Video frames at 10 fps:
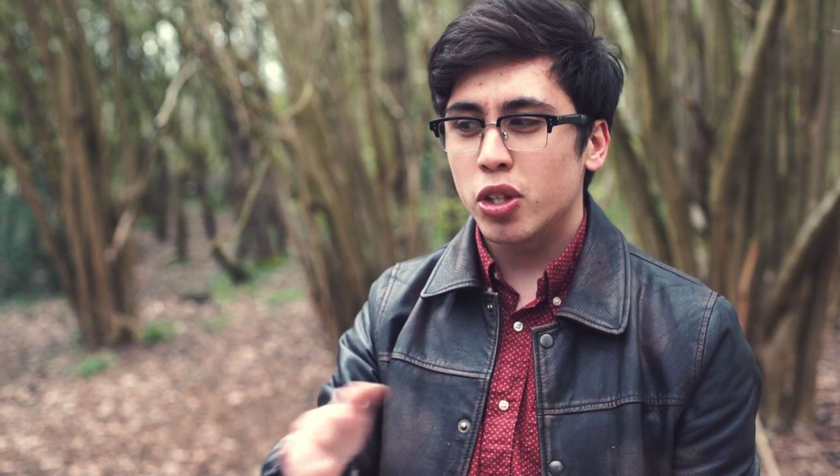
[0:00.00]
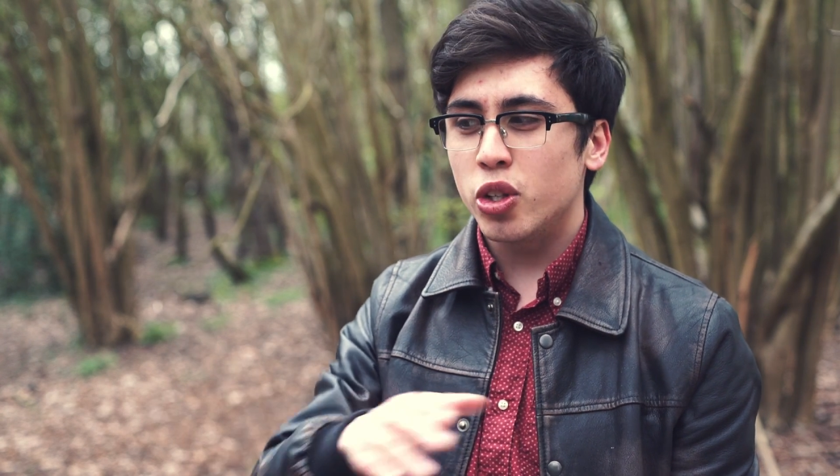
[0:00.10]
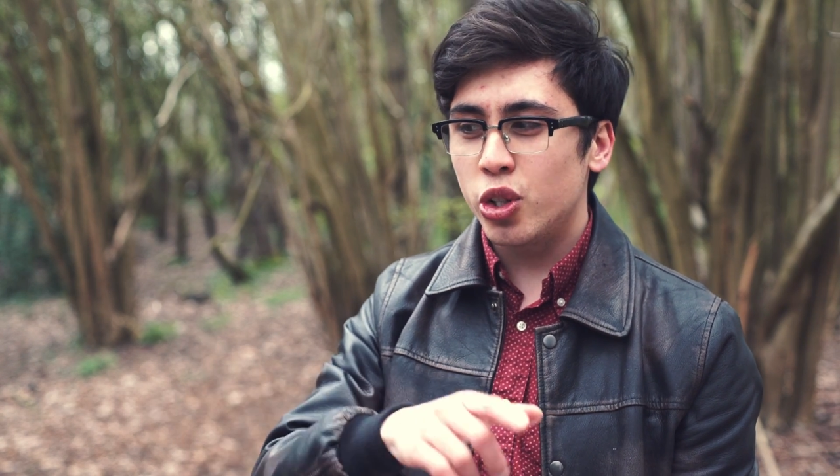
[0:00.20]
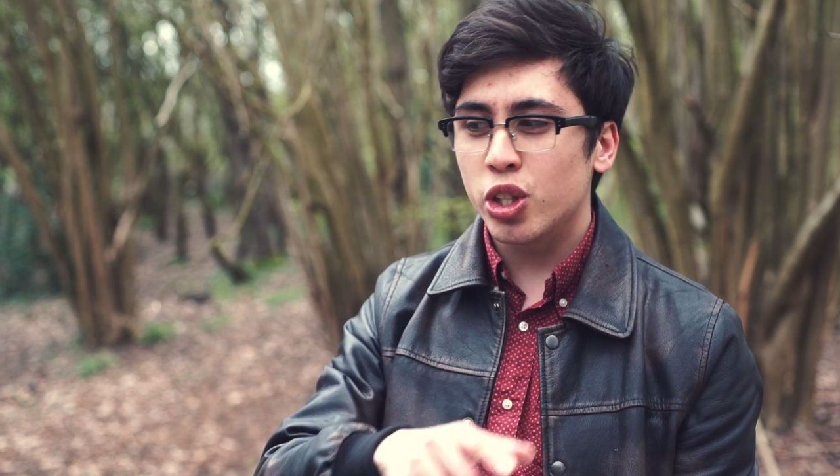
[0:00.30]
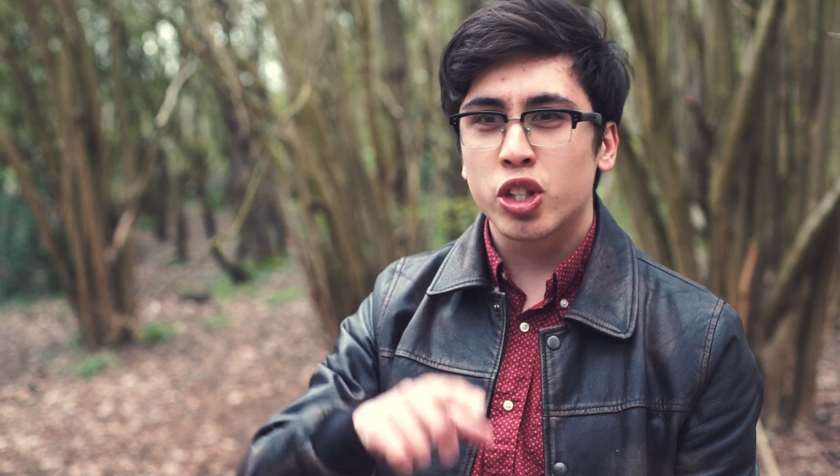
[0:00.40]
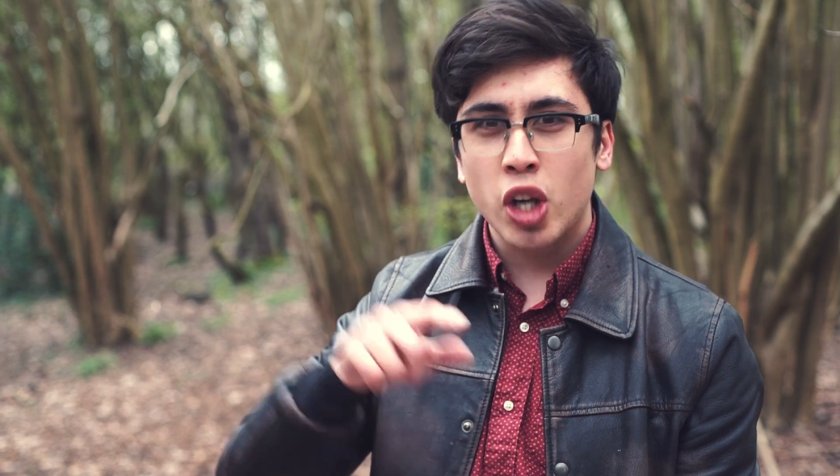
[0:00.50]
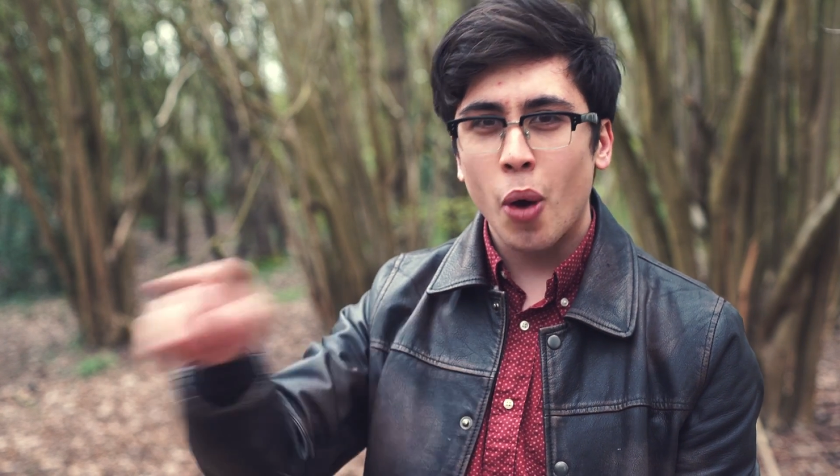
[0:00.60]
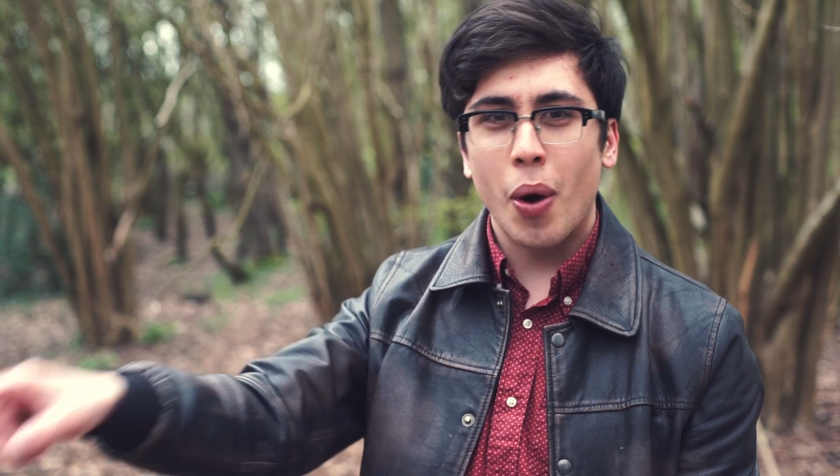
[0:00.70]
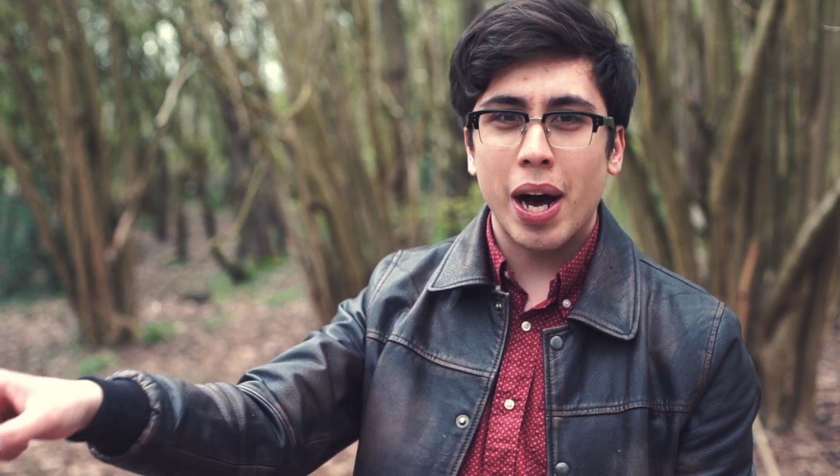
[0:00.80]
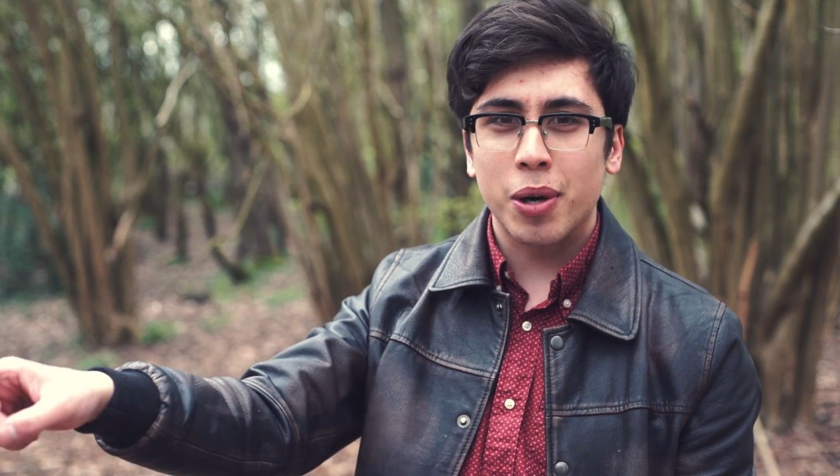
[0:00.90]
you should
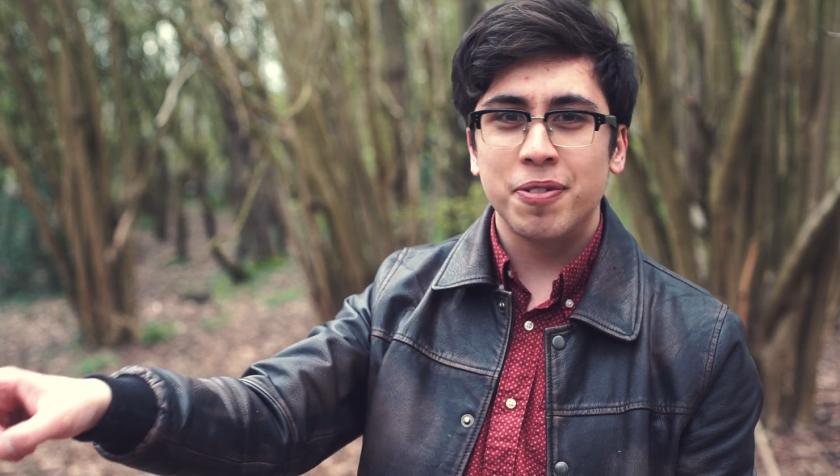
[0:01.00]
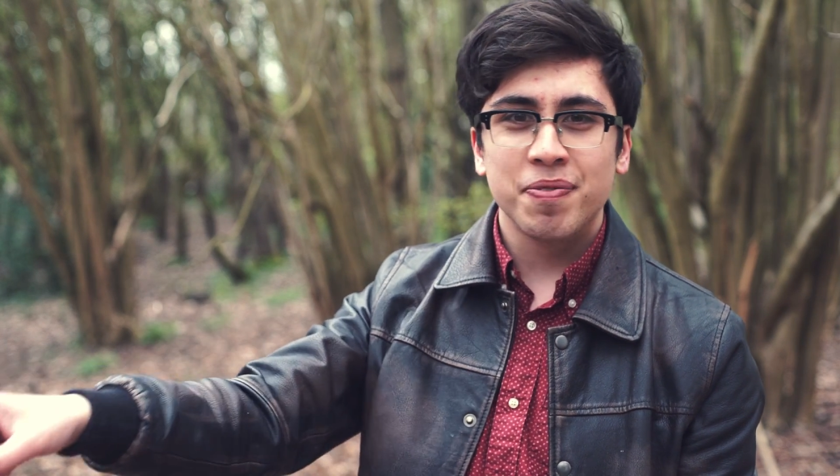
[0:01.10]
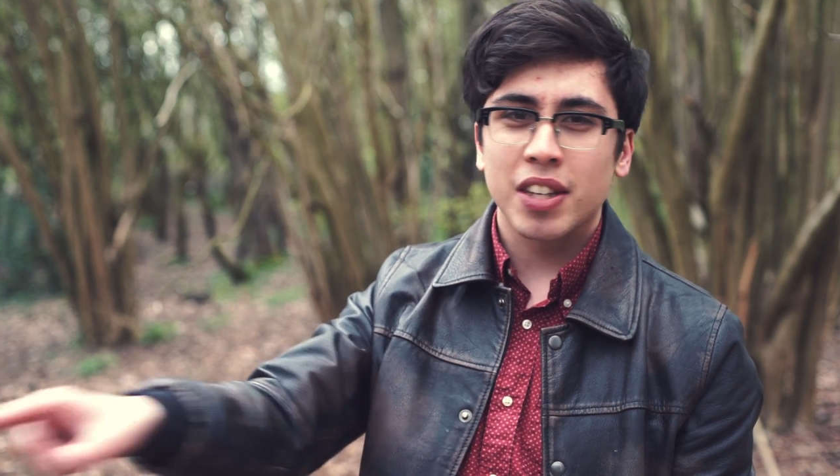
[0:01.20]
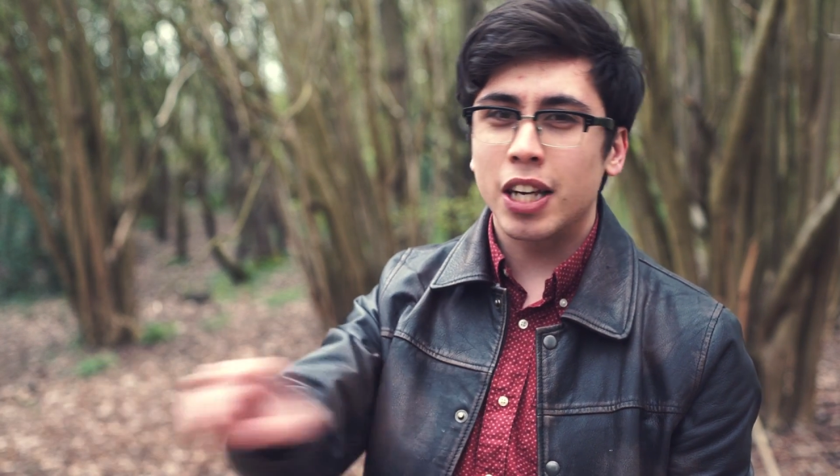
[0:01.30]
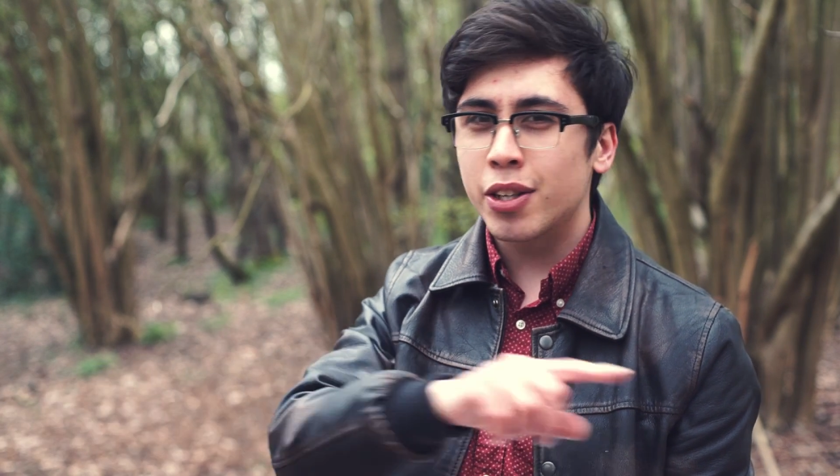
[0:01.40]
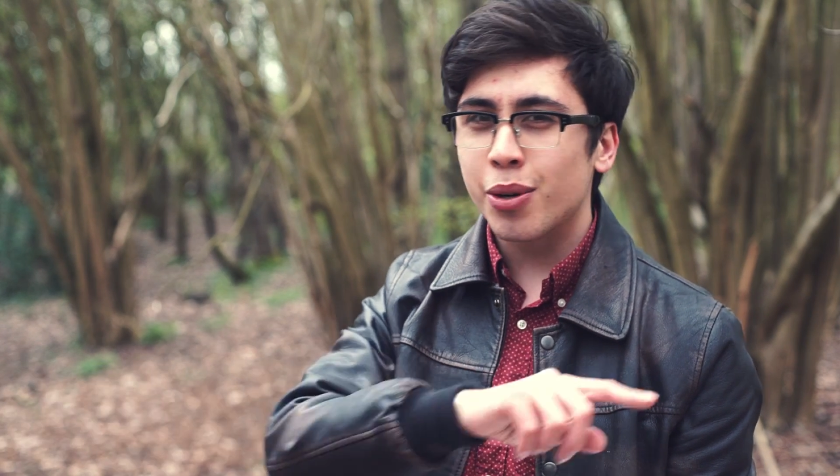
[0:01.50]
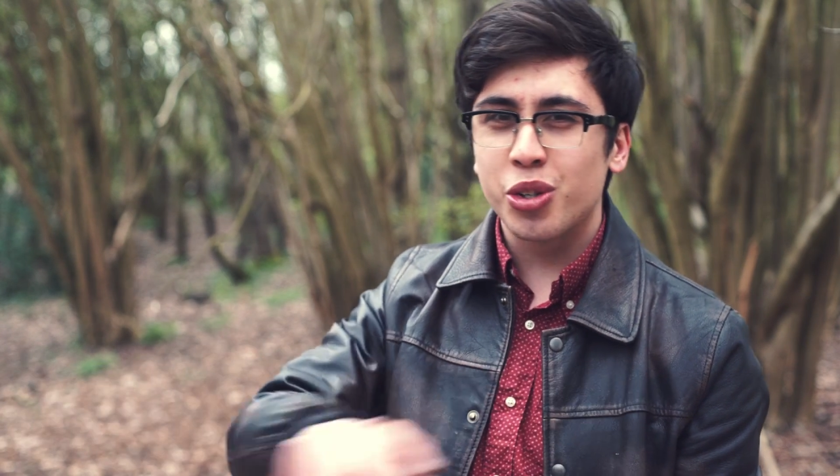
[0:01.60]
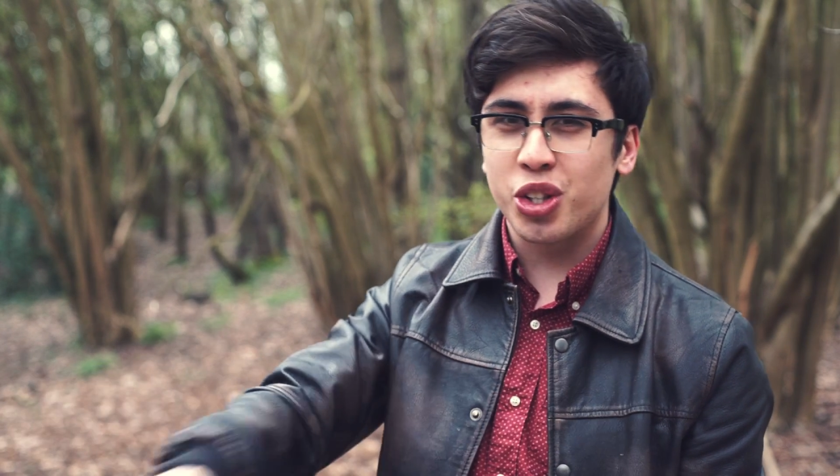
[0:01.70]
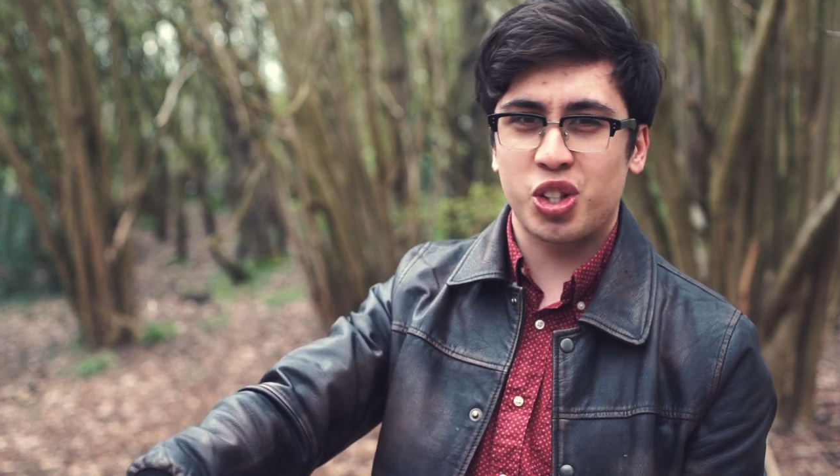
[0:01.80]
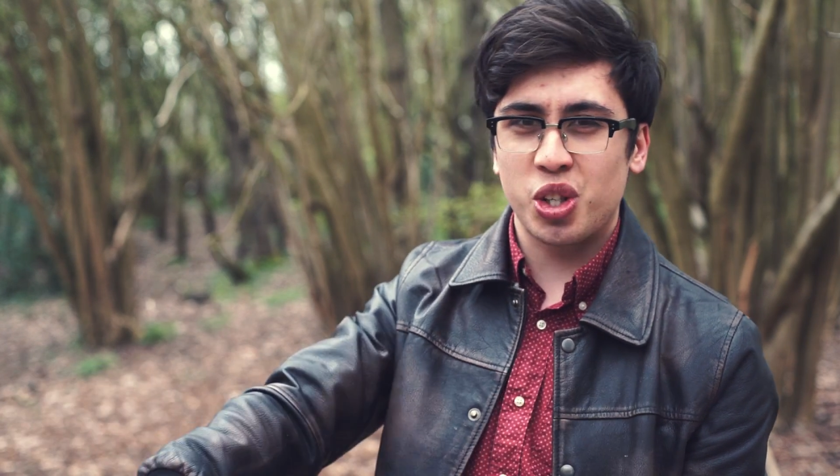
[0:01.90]
go out and go
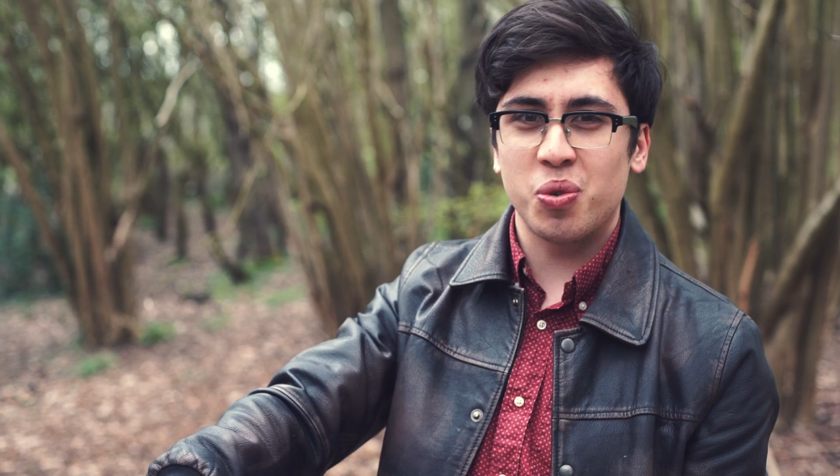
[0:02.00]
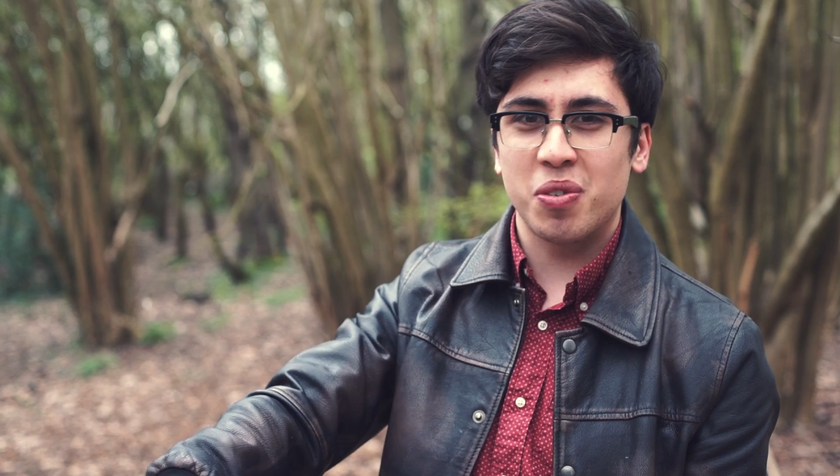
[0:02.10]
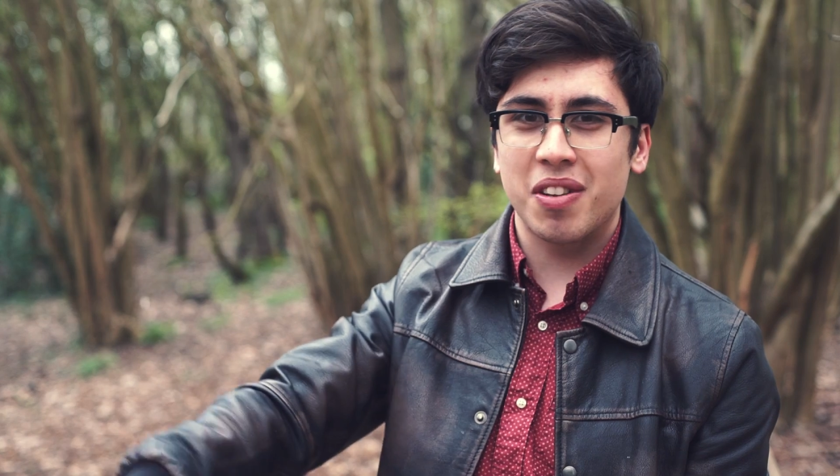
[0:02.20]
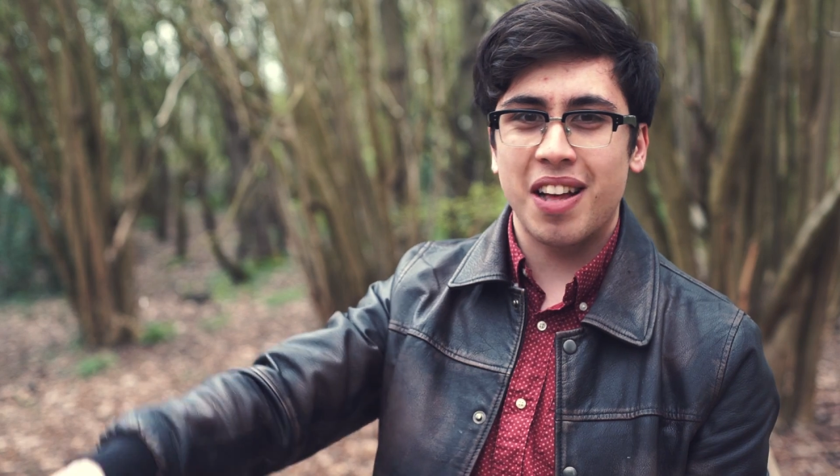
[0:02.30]
shoot